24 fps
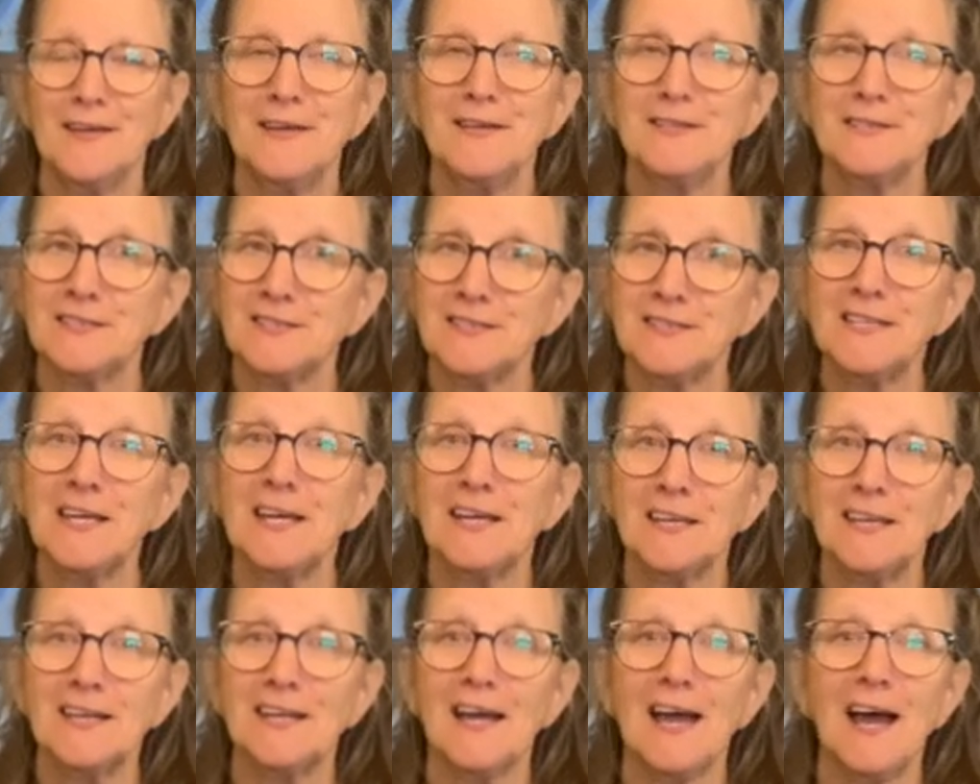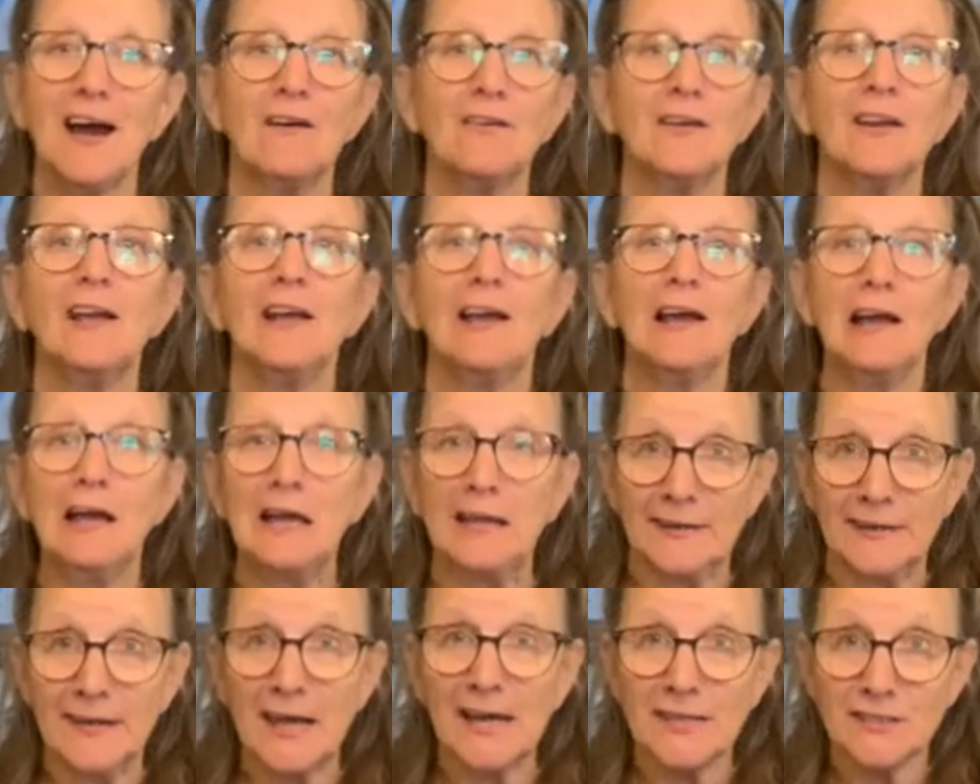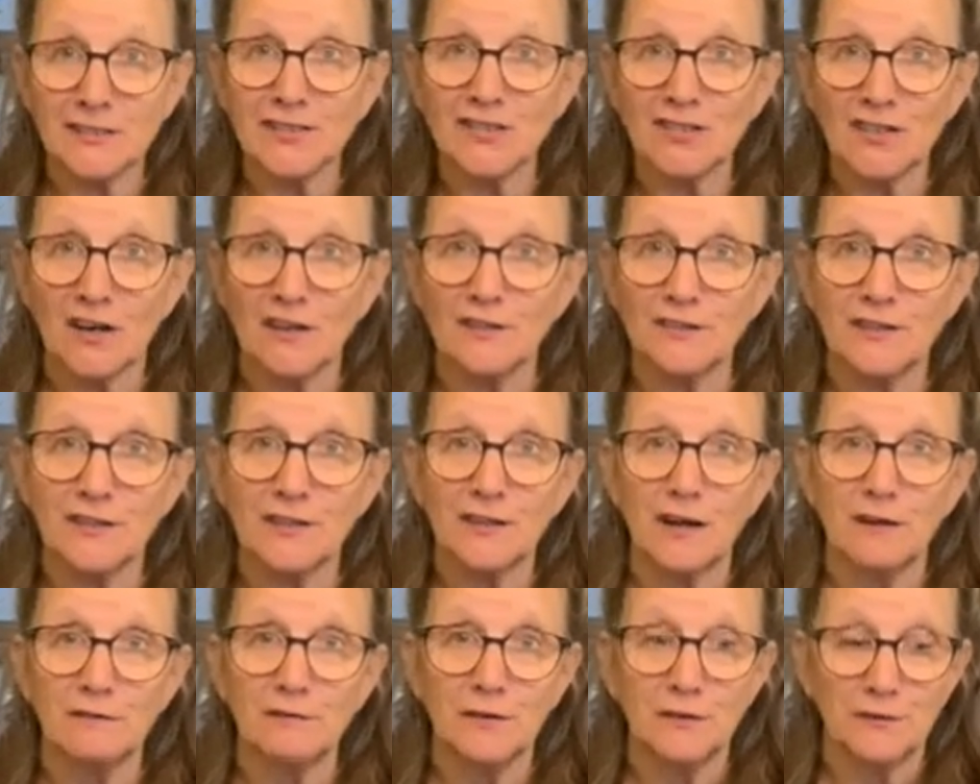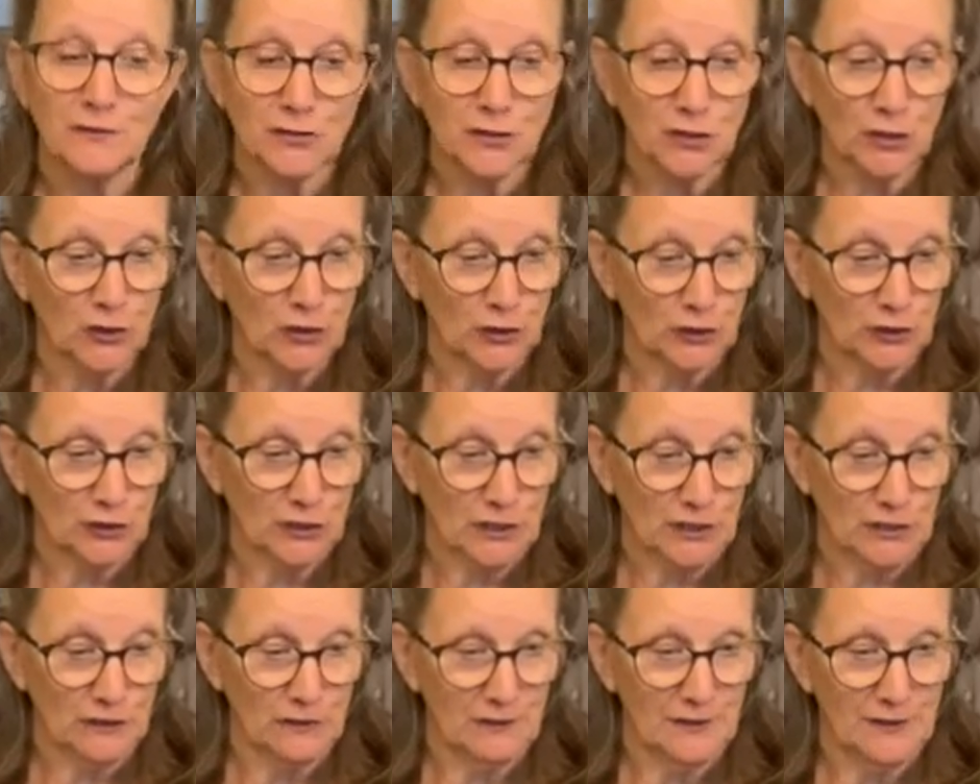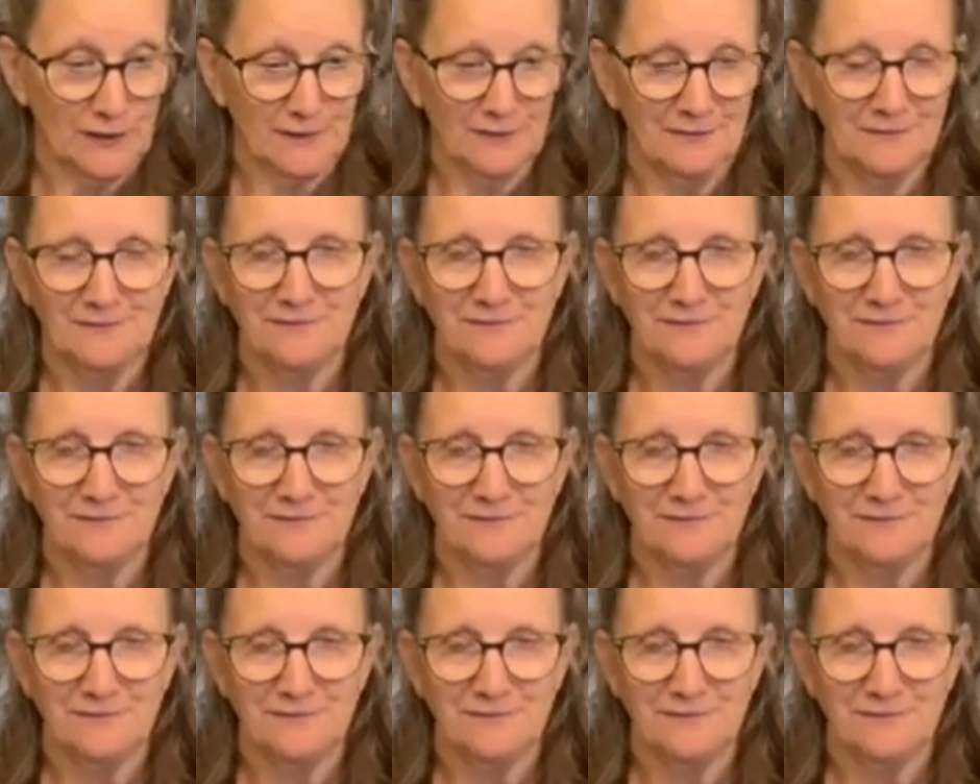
to take it out and not start the oven to cook dinner in.